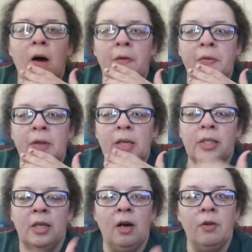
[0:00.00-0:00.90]
of
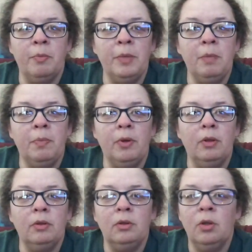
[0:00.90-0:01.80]
things than other
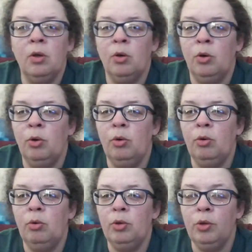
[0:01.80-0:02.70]
people
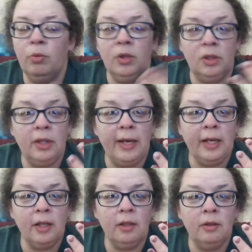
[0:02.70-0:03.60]
who you would
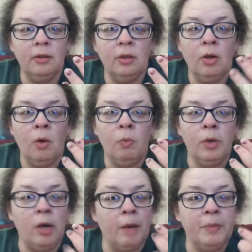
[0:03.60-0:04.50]
think
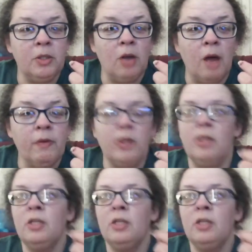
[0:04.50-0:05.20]
would not be tolerant.